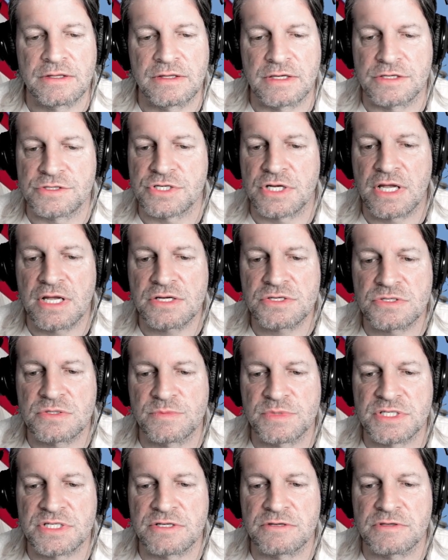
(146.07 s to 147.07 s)
educational
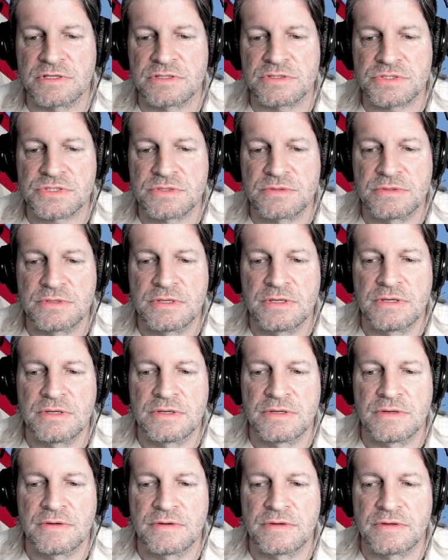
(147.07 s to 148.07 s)
materials.
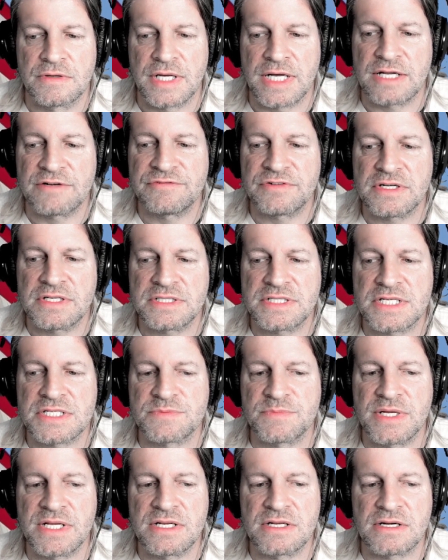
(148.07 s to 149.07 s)
Ad Fontes
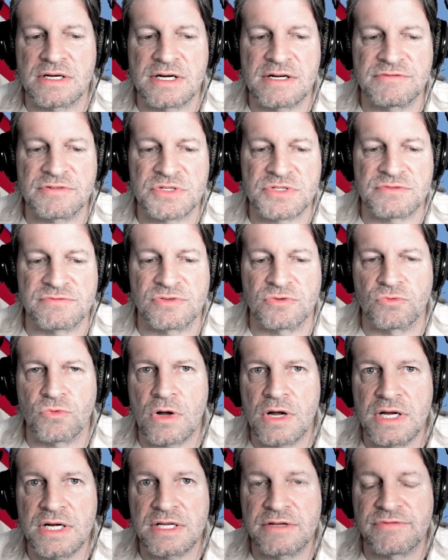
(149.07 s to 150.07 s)
Media offers a
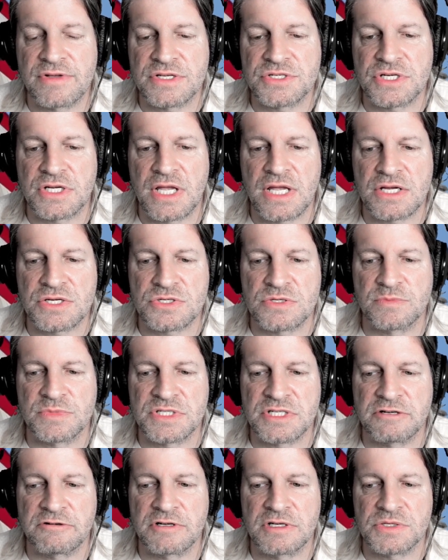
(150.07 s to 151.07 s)
variety of educational
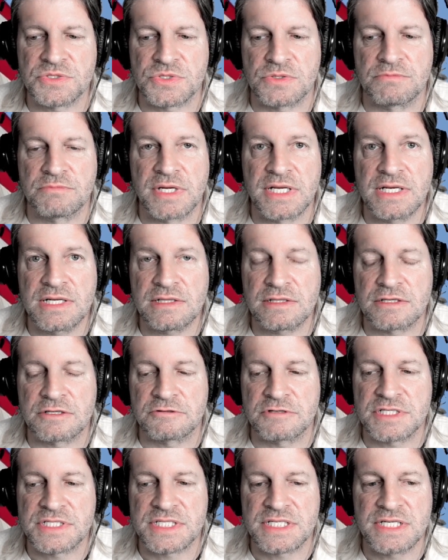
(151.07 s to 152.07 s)
materials on media
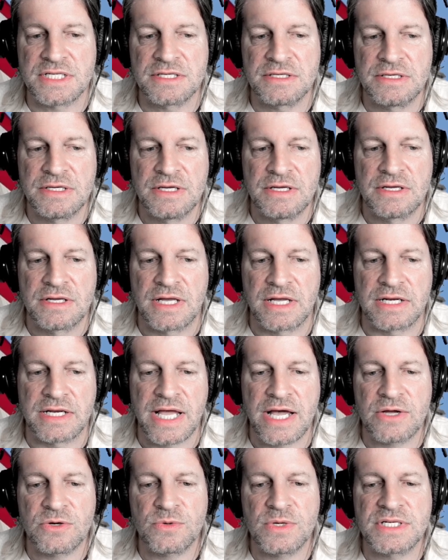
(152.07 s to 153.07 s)
literacy and
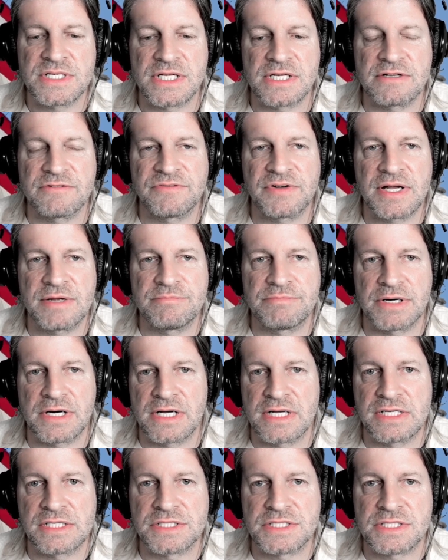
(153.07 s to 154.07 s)
how to identify
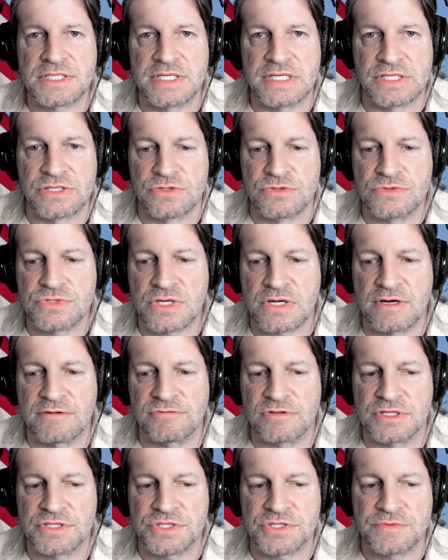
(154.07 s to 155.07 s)
bias in news
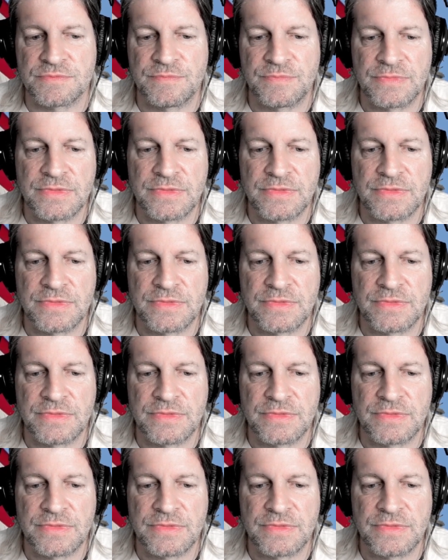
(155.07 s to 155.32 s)
coverage.